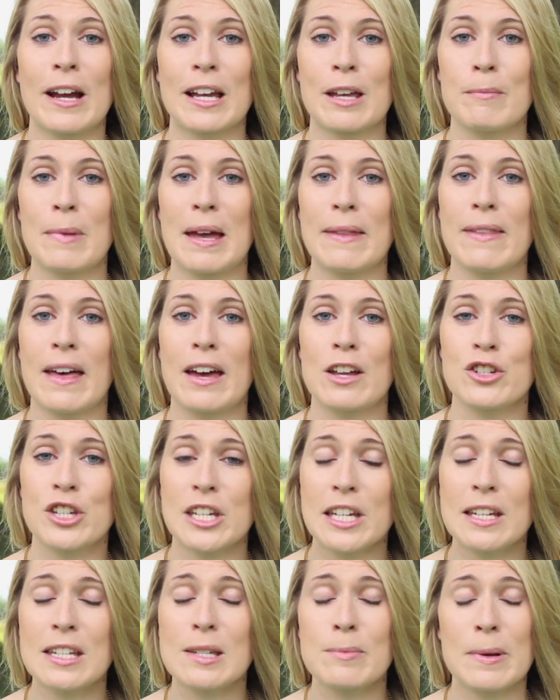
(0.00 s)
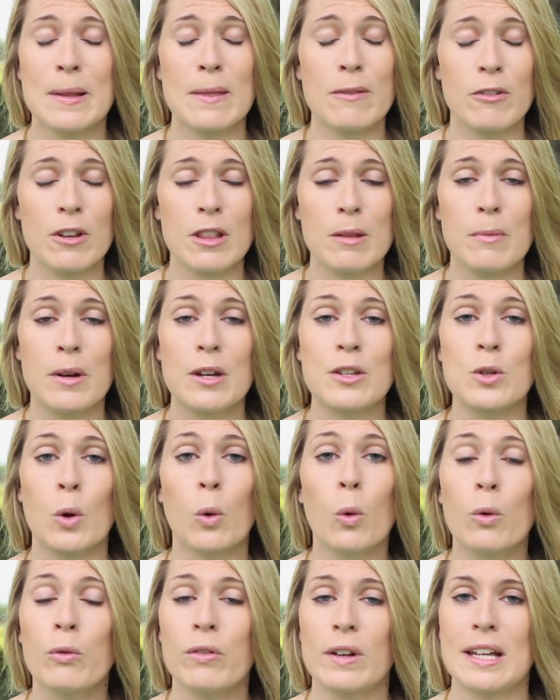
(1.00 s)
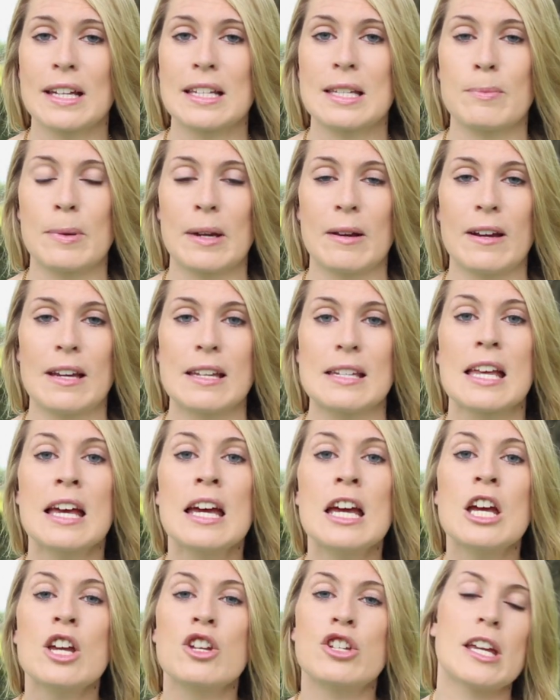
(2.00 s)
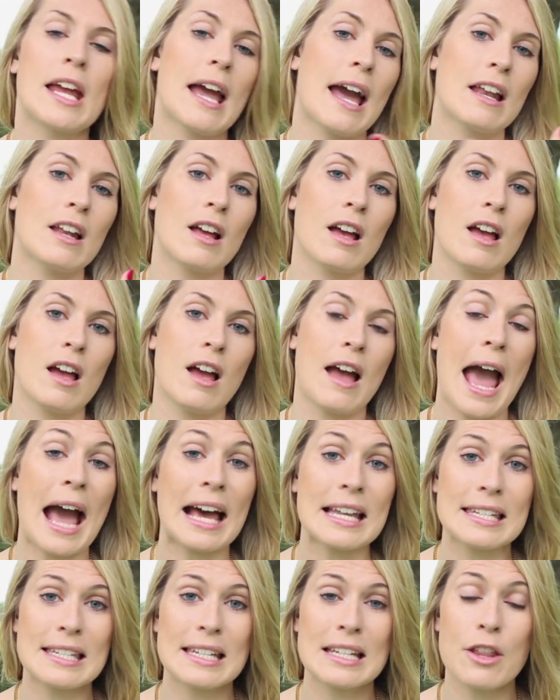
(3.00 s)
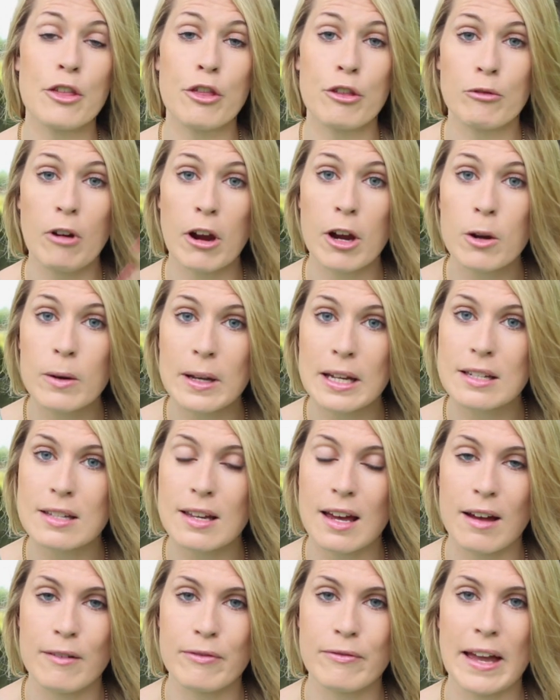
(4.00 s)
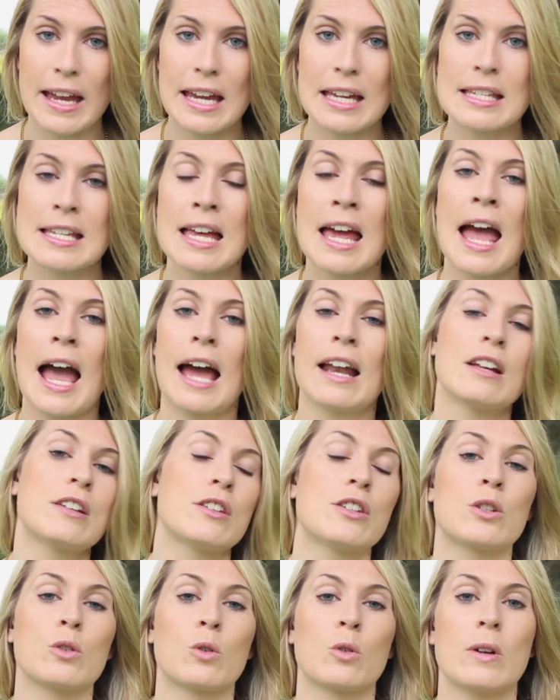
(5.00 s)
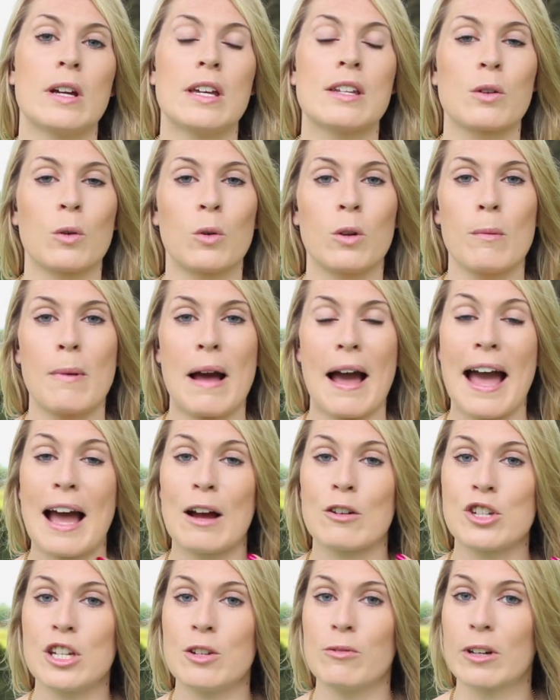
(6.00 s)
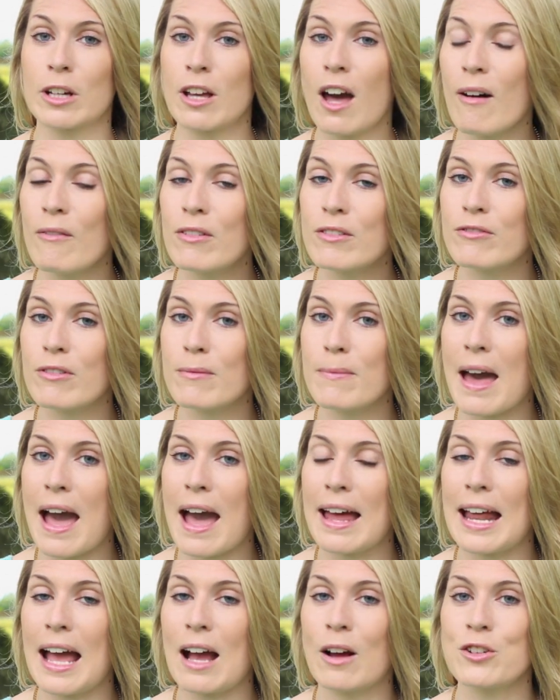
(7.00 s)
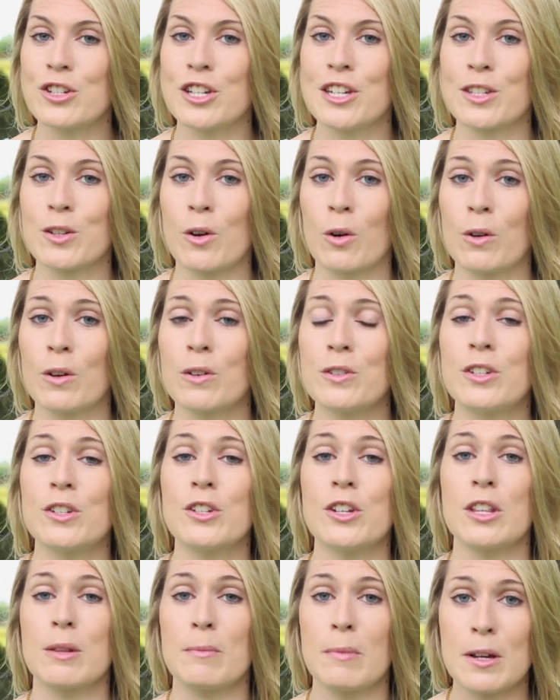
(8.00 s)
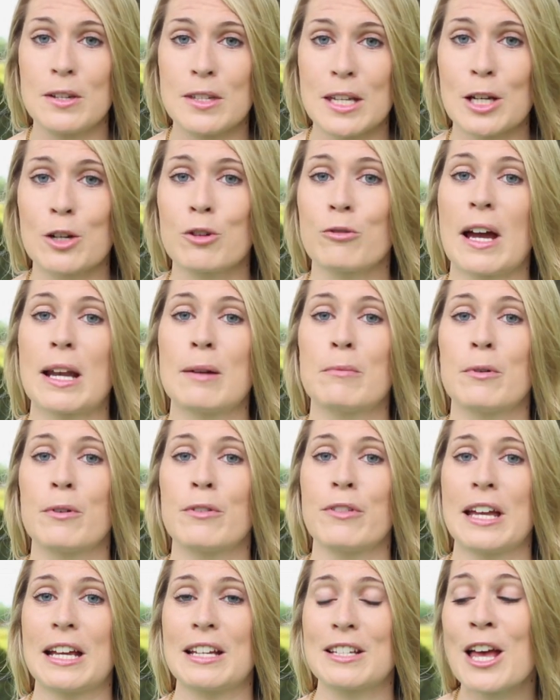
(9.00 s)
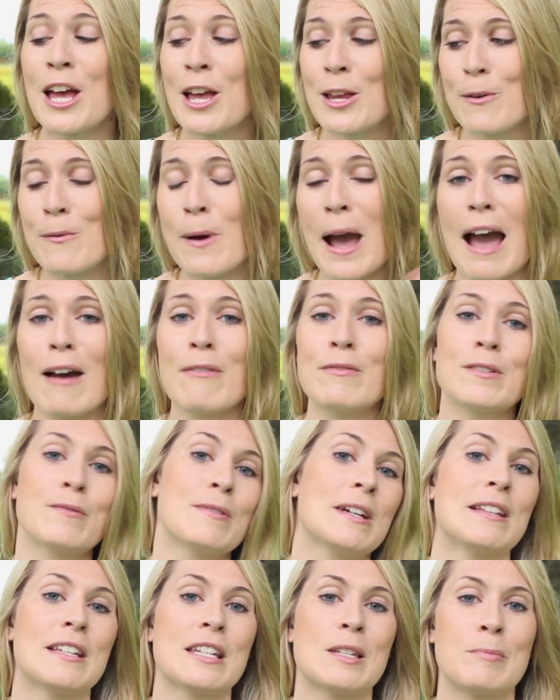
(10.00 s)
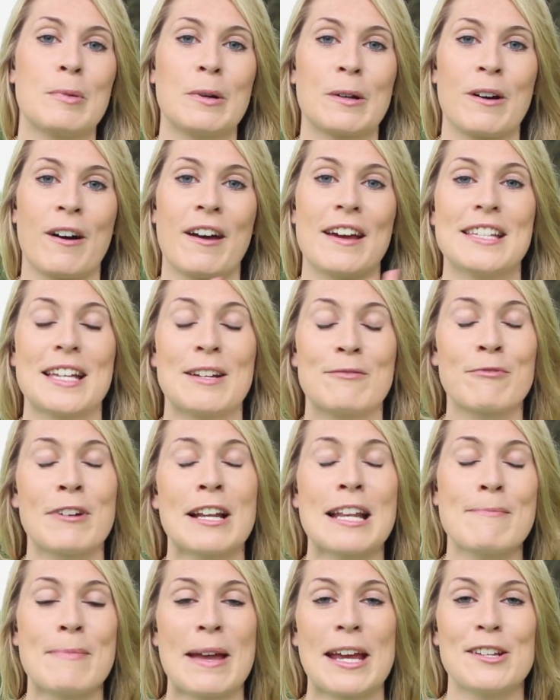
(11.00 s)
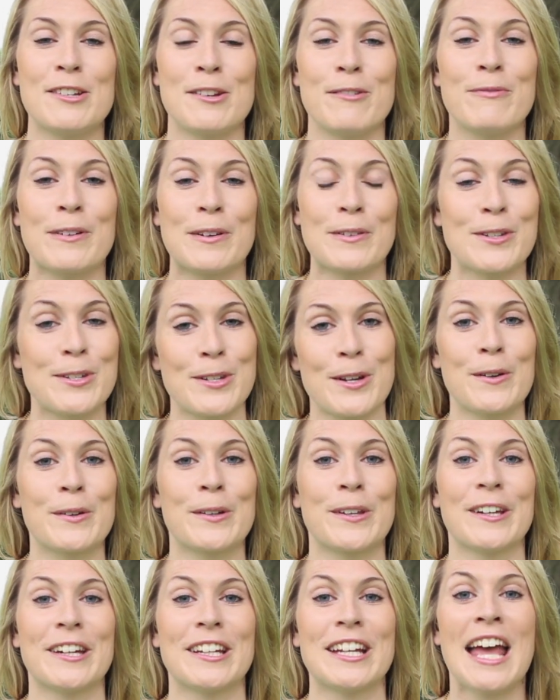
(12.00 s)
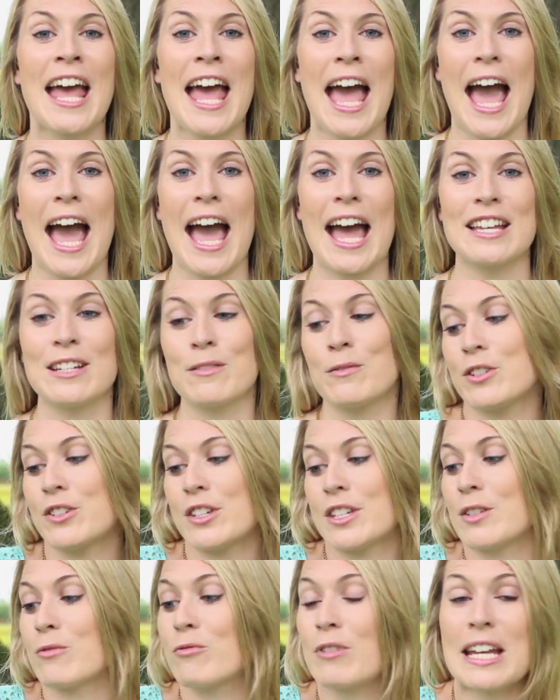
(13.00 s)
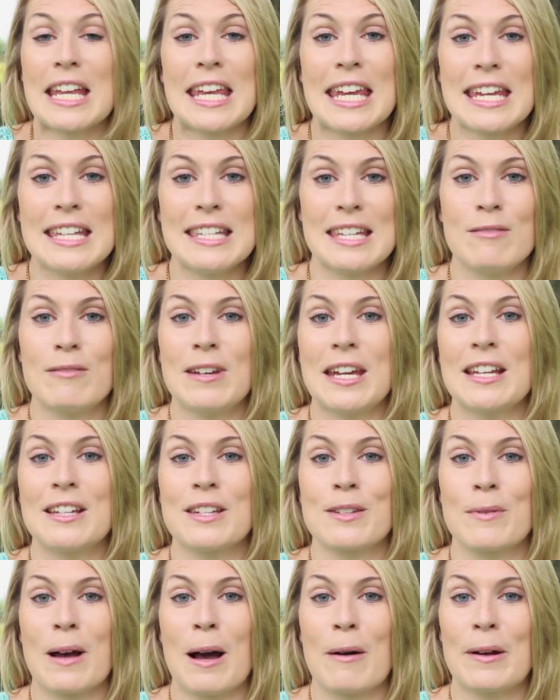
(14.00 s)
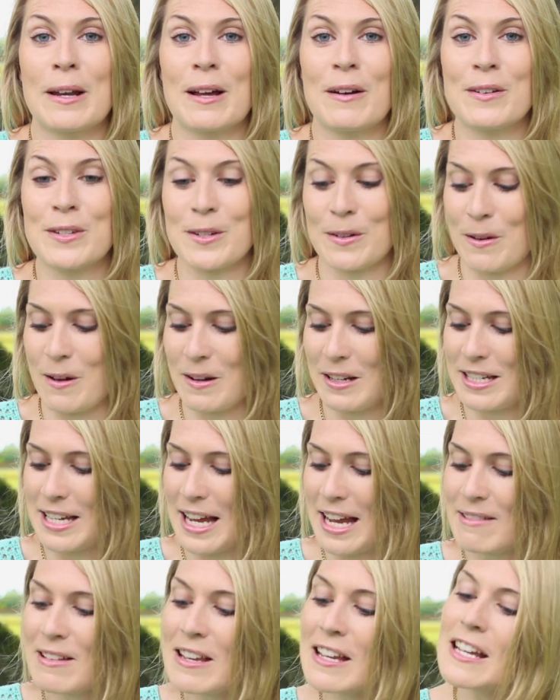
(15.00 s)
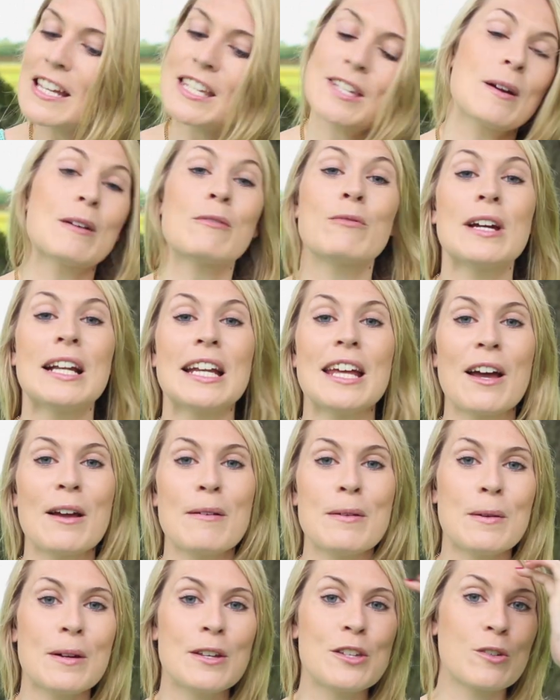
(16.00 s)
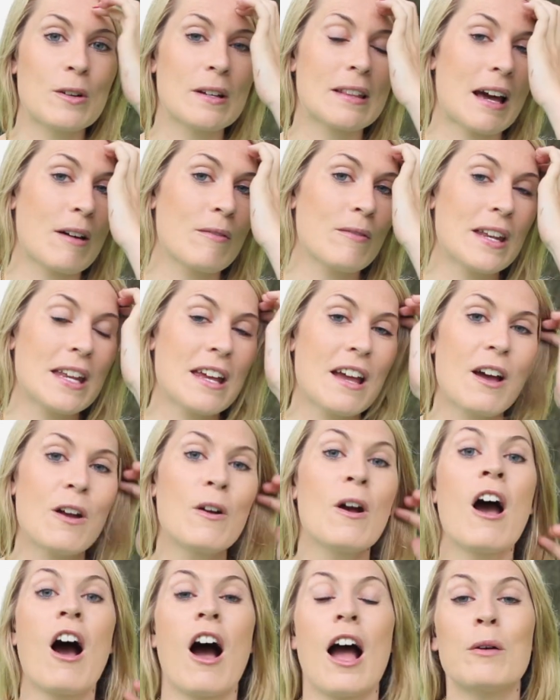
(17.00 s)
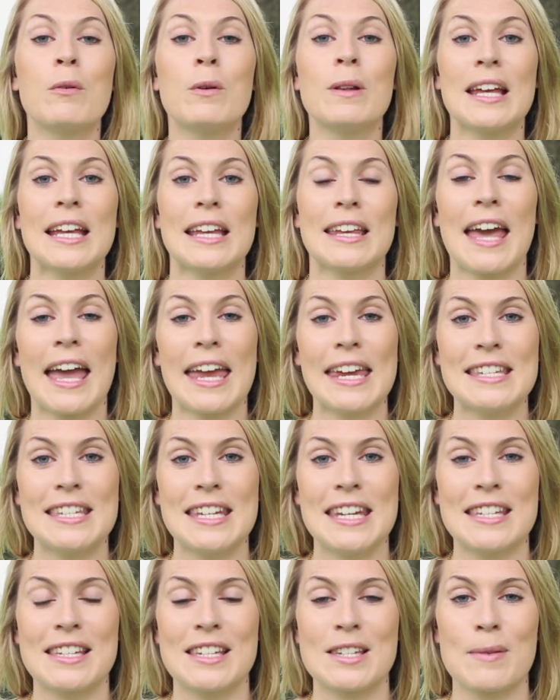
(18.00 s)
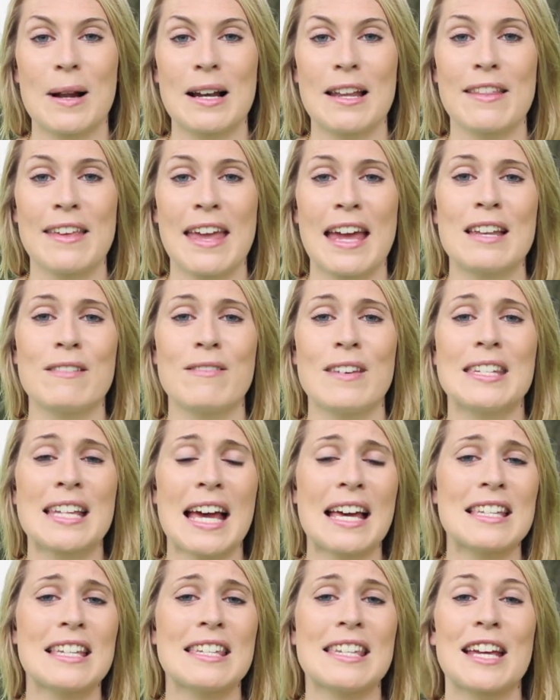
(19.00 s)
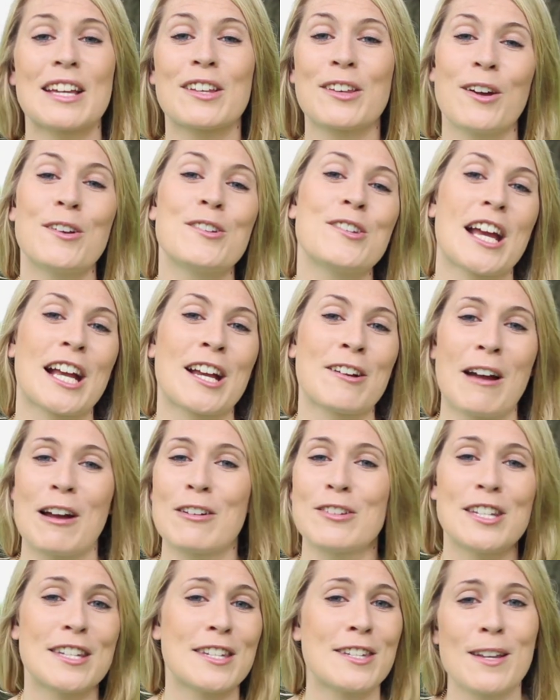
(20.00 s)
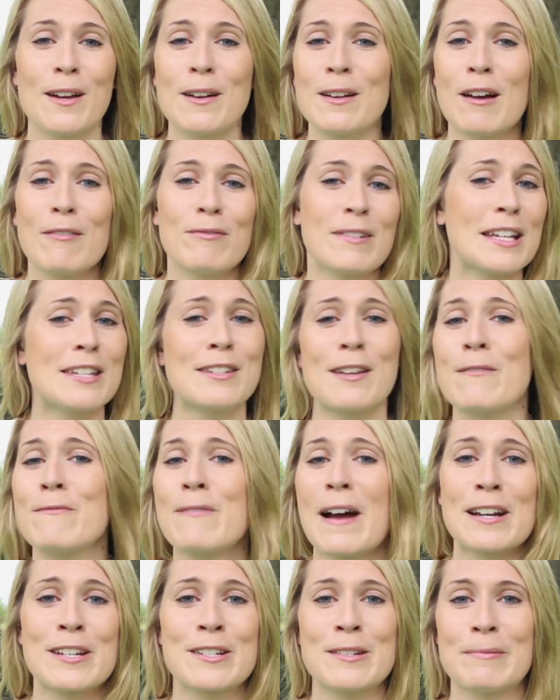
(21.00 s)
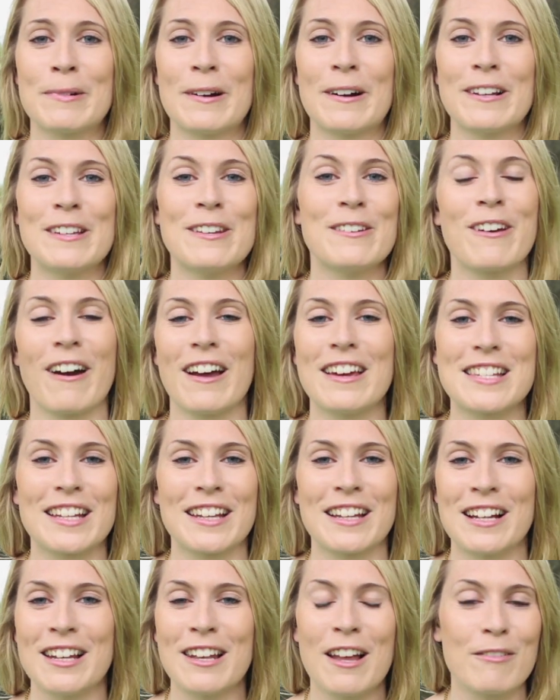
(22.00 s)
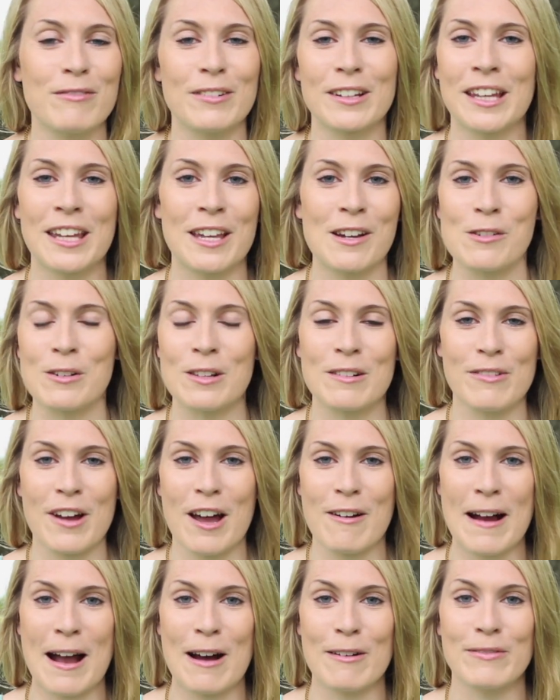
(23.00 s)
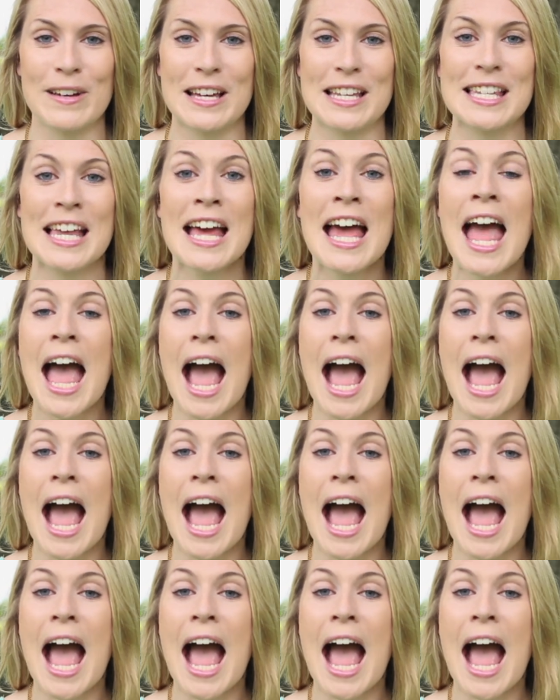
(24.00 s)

recommend that. She has been through the most awful experience. She had her acid thrown into her face, and her story is all about how she recovered from that and how she has gone on to do the most incredible things. You have to read this book, guys. It really makes you feel so good, and it was just a really easy read as well when I was on holiday. So I really hope you enjoyed that video. I will link Katie's as well at the end of this. As I said, go check her out. She's so lovely, so fashionable, and you guys are going to love looking at all of her outfits.